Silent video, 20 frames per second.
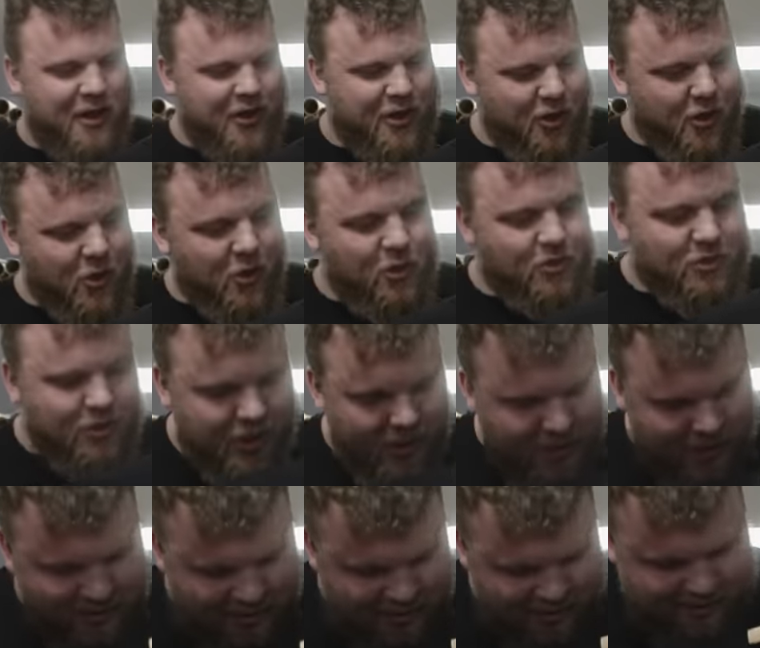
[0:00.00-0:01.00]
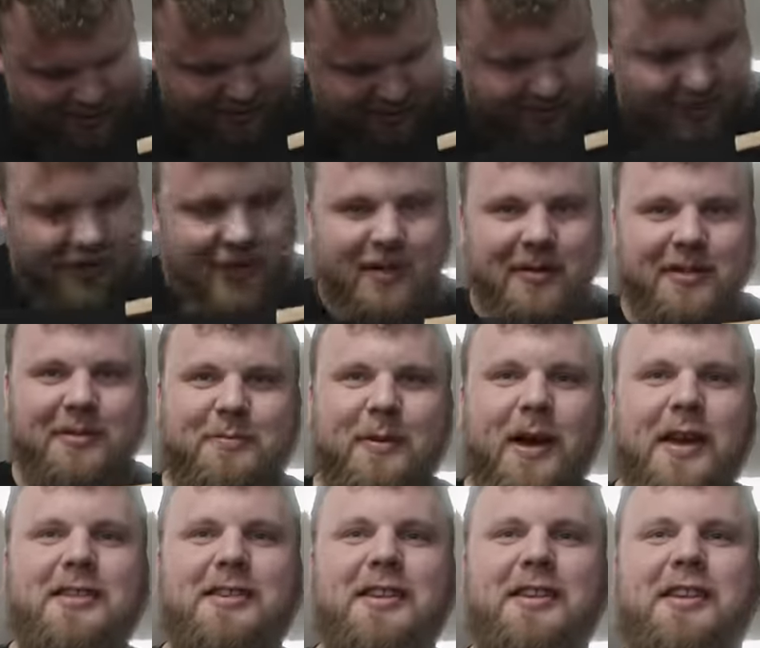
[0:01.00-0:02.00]
the OG
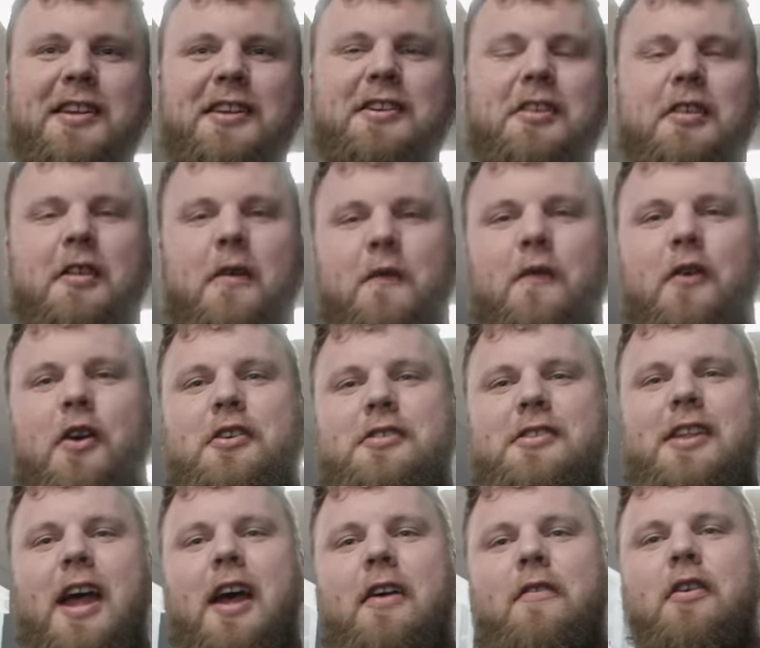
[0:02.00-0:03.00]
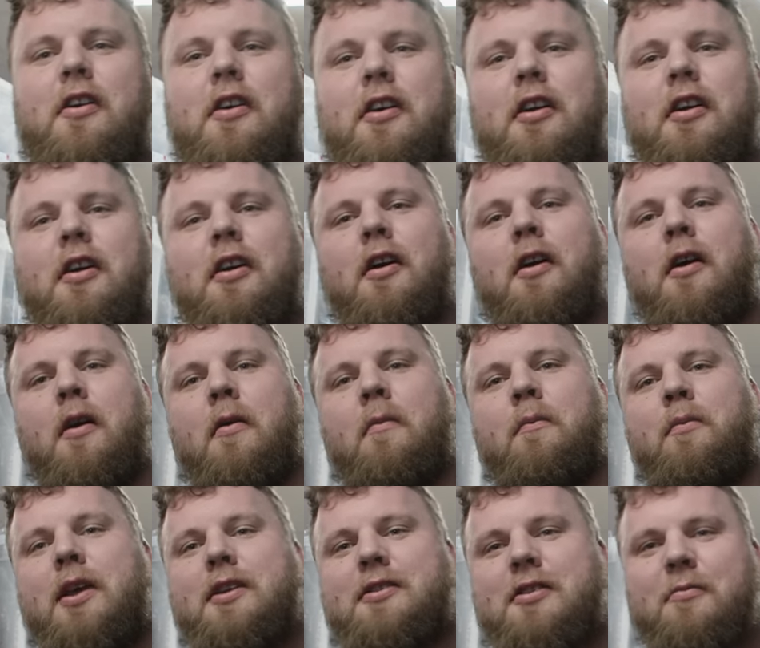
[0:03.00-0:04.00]
spicy t-shirt, the first ever
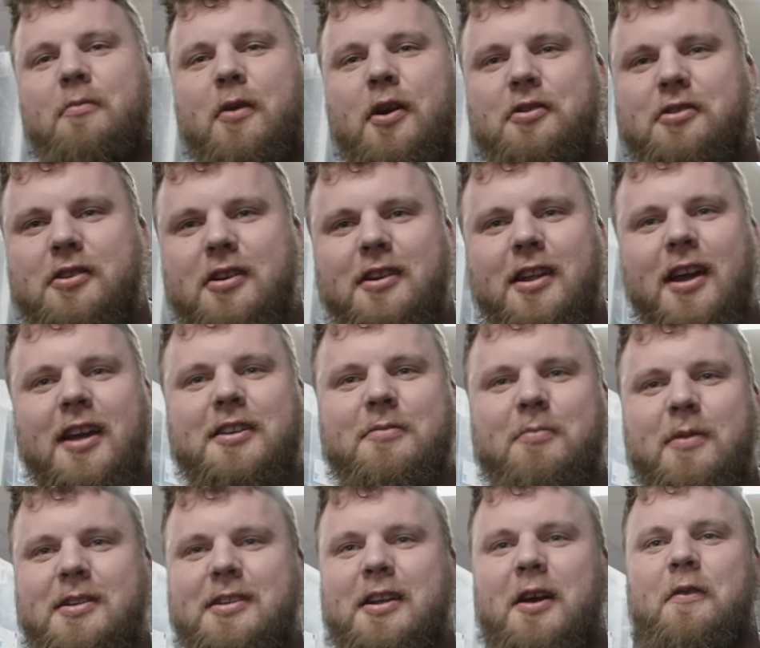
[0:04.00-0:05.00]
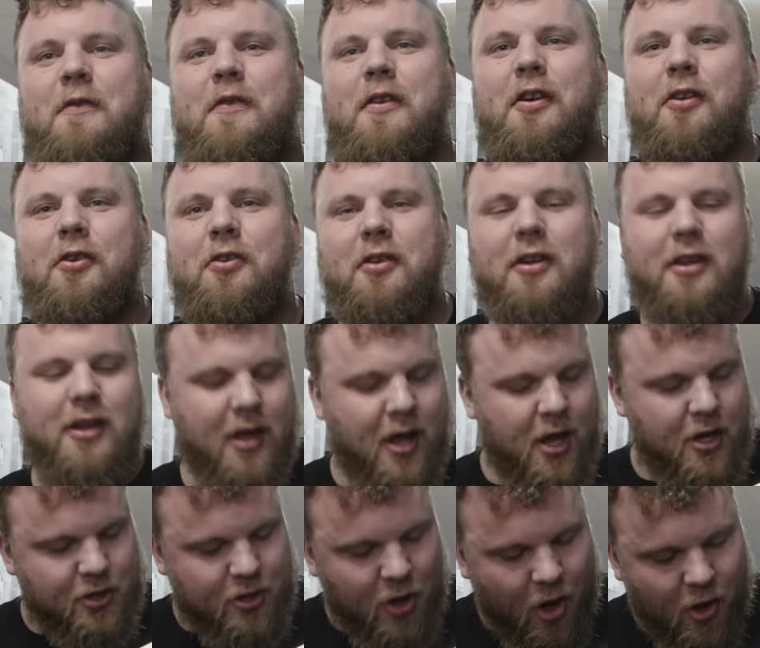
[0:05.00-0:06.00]
piece of merchandise myself and Luke
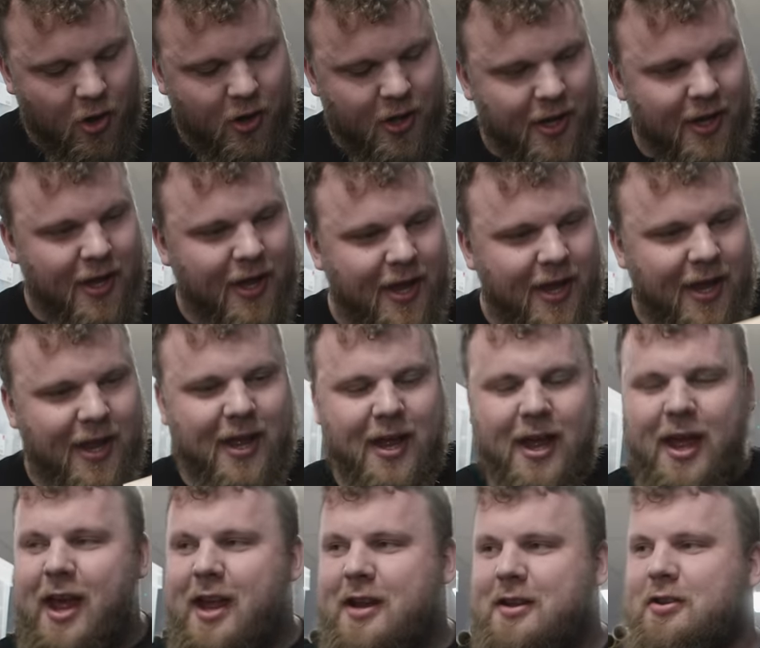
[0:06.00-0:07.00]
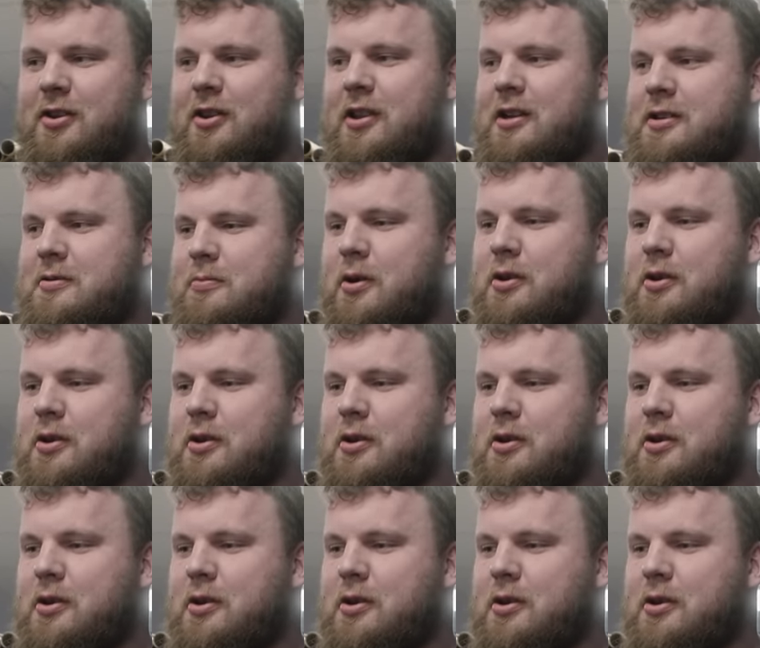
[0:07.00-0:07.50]
got into this